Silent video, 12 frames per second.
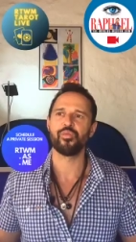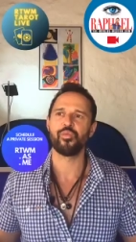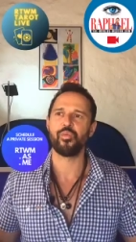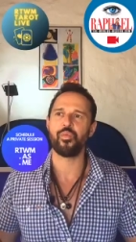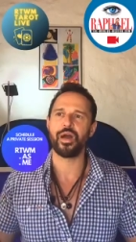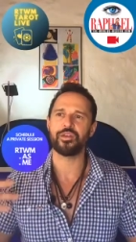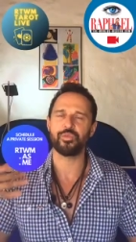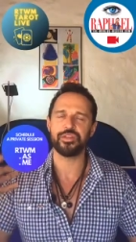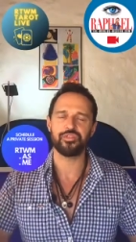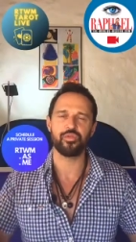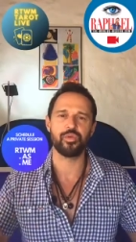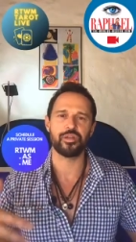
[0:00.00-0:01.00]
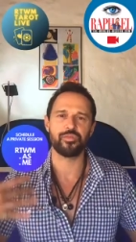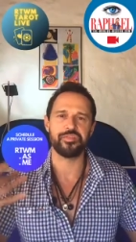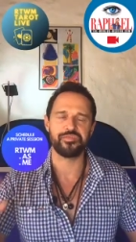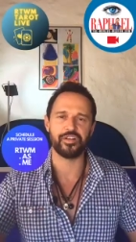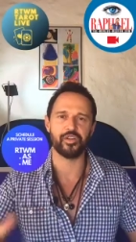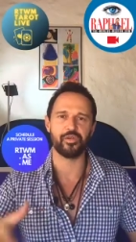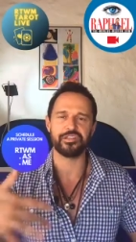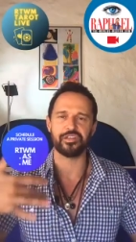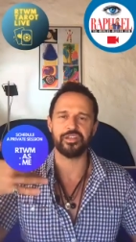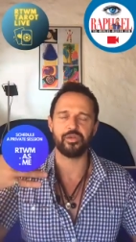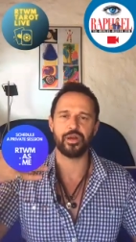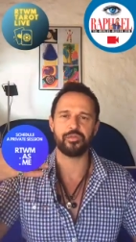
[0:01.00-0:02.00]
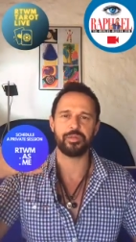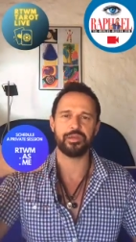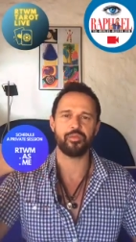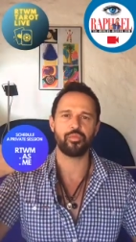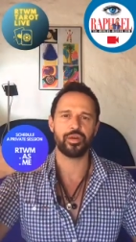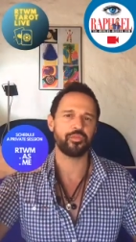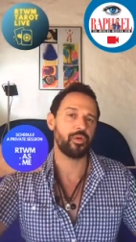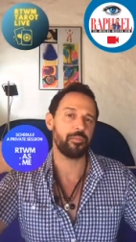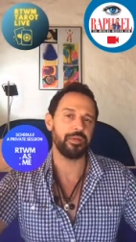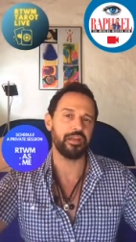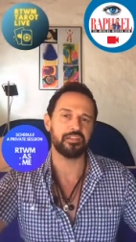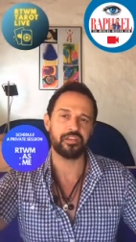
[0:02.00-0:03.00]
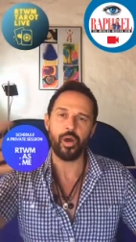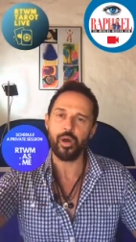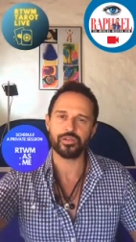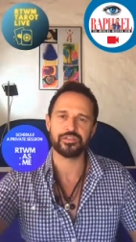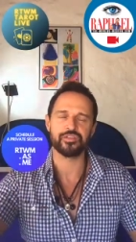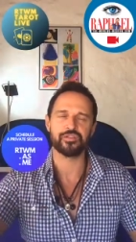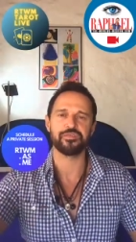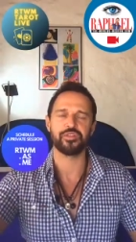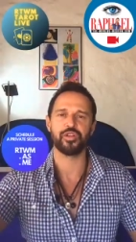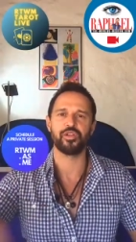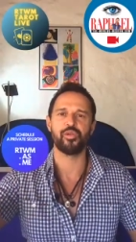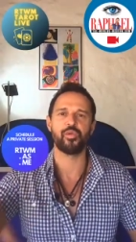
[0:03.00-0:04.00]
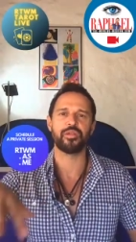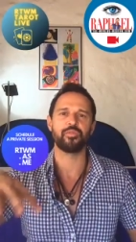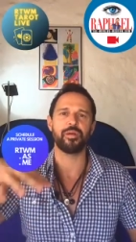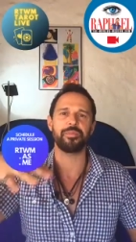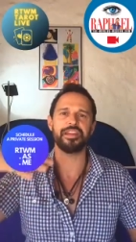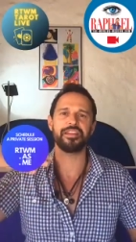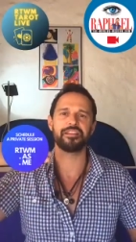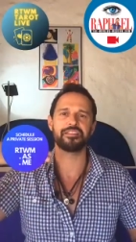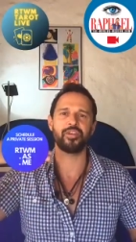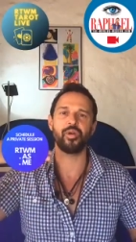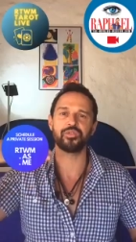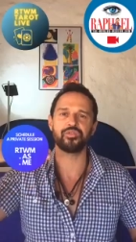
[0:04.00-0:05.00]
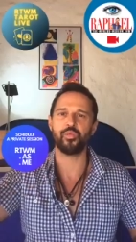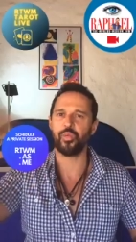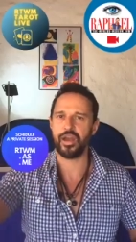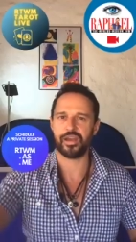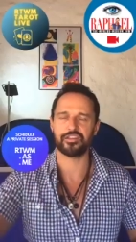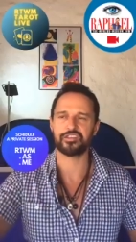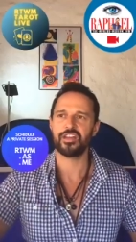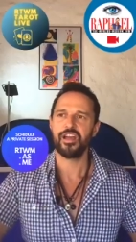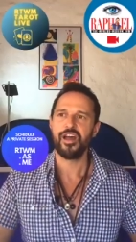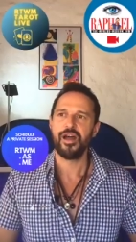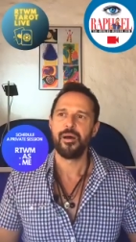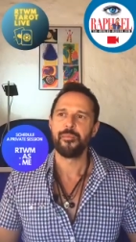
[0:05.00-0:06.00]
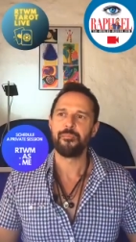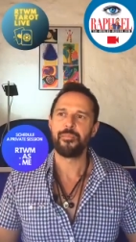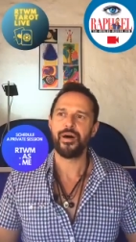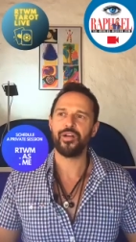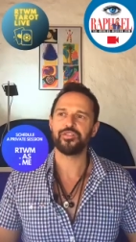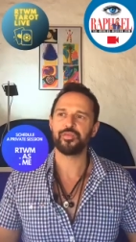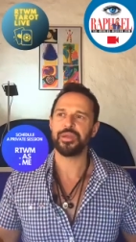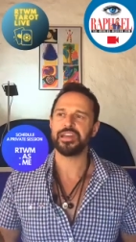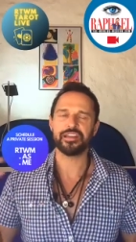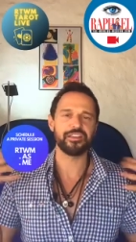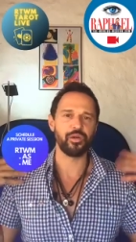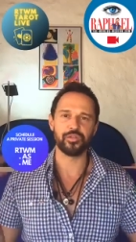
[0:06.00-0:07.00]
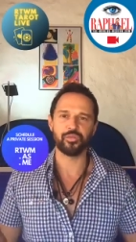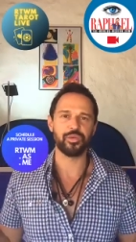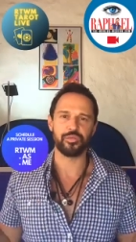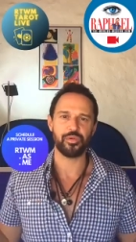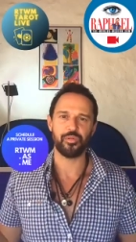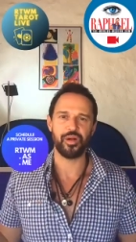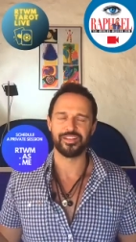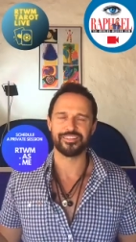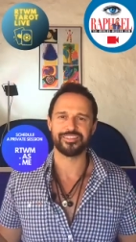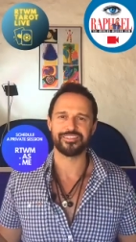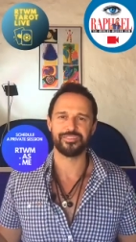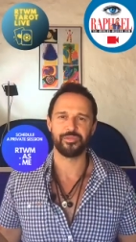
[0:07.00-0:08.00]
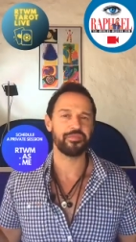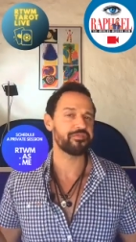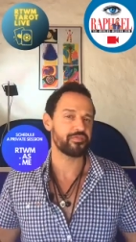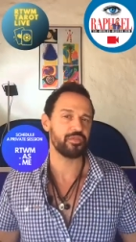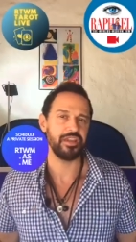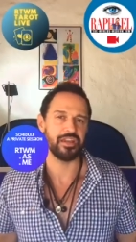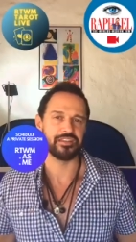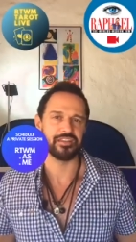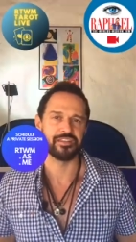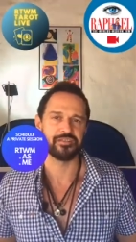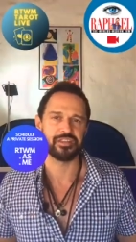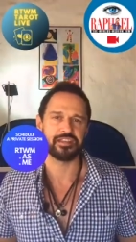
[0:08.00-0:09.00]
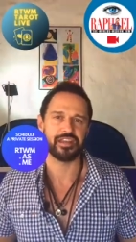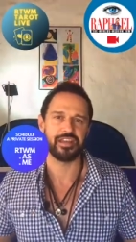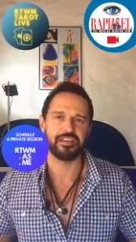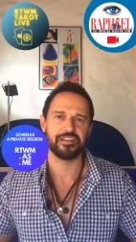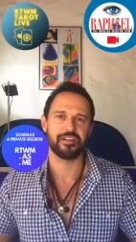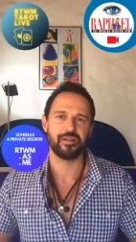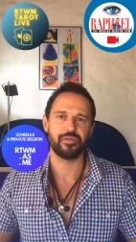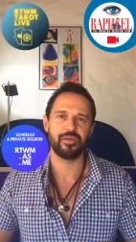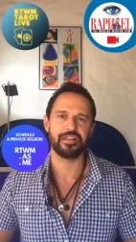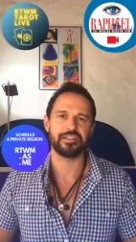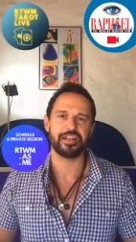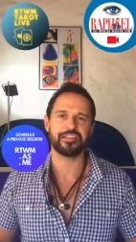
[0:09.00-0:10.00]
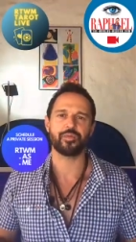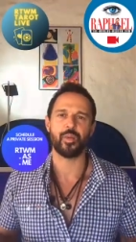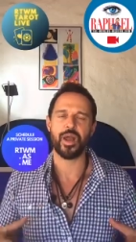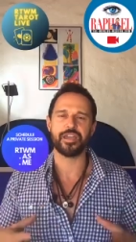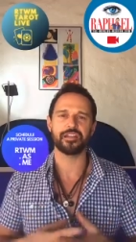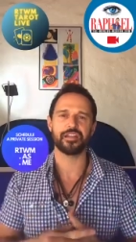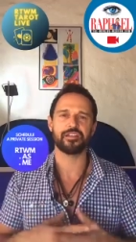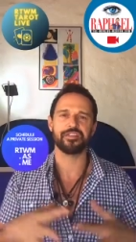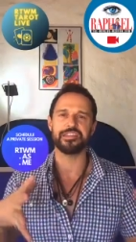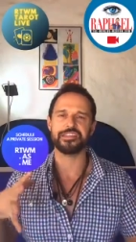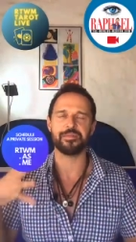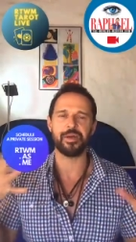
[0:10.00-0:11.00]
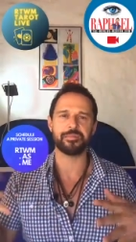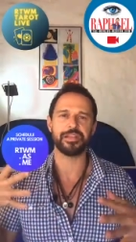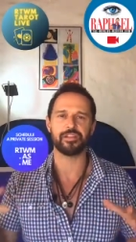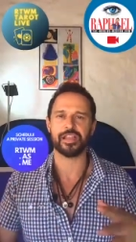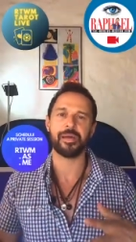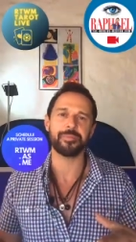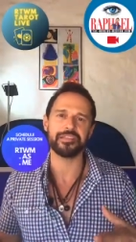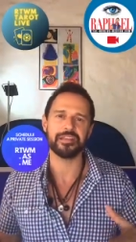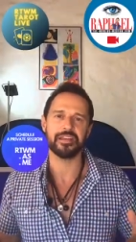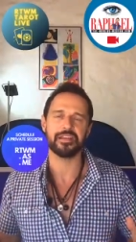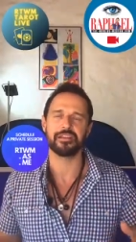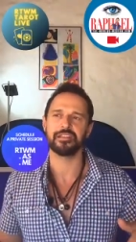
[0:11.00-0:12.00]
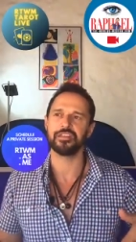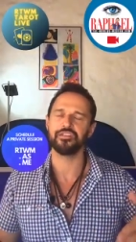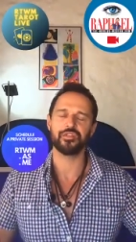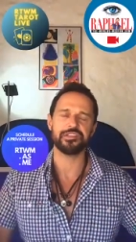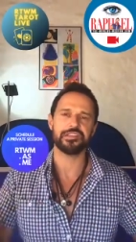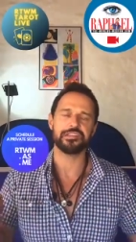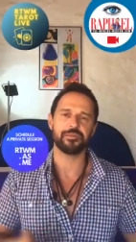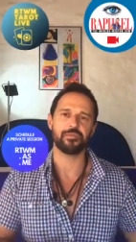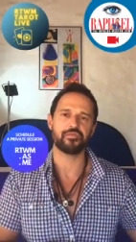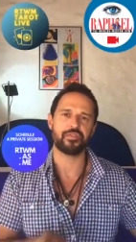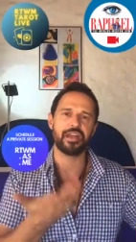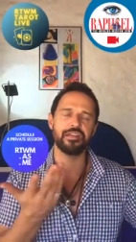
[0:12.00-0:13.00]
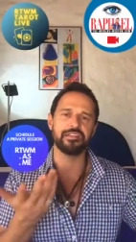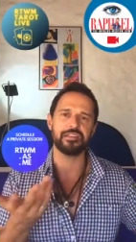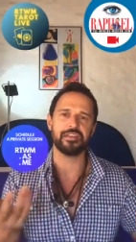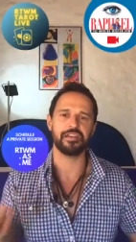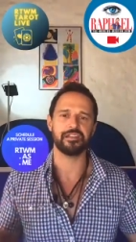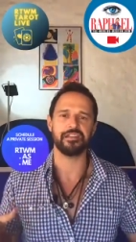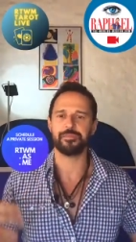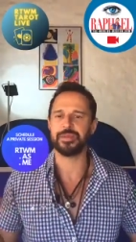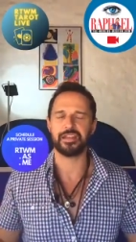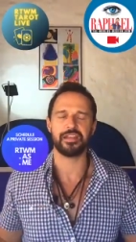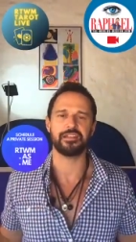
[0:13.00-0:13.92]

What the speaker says: what we do, what we follow, is only what we're being told to follow, what we're being told to watch. But we can all do what we want. We're free at the end of the day, you know, and that's why a lot of systems have been collapsing and the new system rising, and it's been like